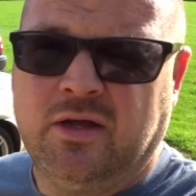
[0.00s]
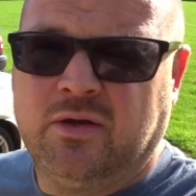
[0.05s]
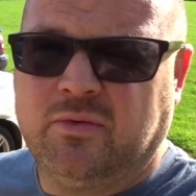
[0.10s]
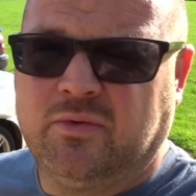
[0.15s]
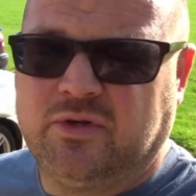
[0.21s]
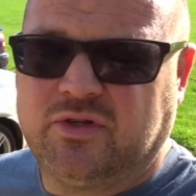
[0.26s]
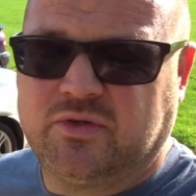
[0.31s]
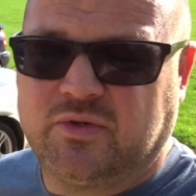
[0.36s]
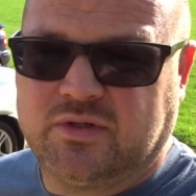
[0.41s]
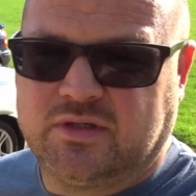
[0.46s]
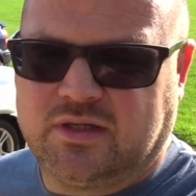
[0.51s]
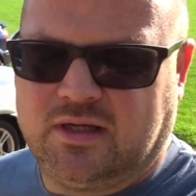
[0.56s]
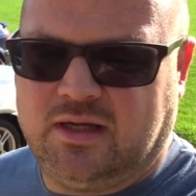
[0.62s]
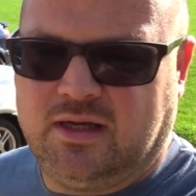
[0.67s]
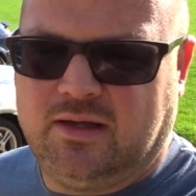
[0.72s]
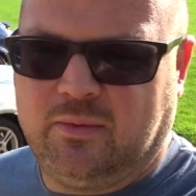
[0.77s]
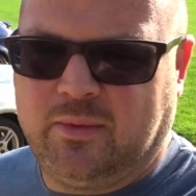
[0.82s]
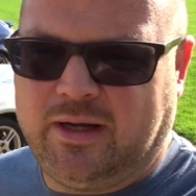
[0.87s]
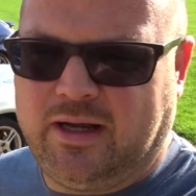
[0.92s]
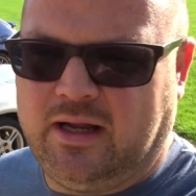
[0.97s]
which was
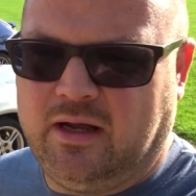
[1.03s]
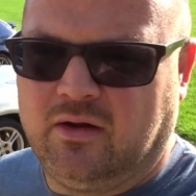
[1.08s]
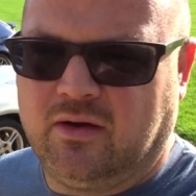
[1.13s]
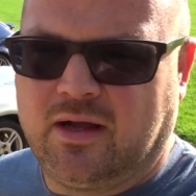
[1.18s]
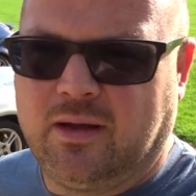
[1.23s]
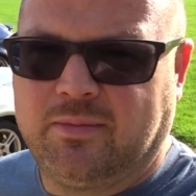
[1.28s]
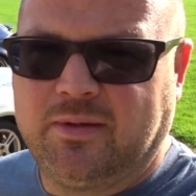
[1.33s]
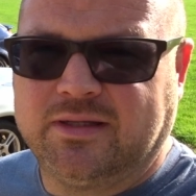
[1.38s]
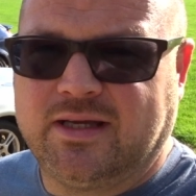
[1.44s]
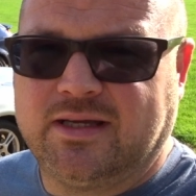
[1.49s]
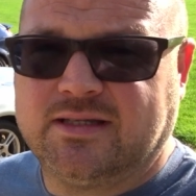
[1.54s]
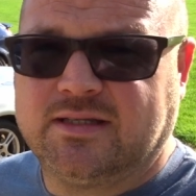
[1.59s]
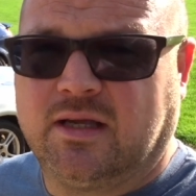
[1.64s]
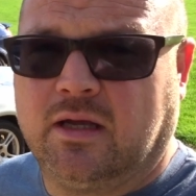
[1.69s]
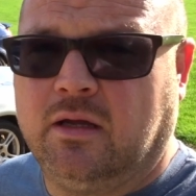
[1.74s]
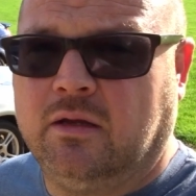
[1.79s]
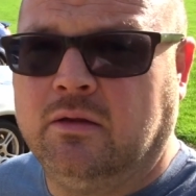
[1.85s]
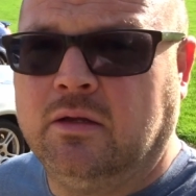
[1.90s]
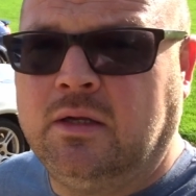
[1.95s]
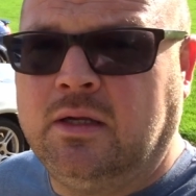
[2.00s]
went out a couple of days
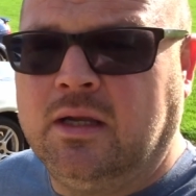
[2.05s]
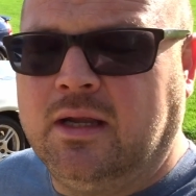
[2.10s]
ago.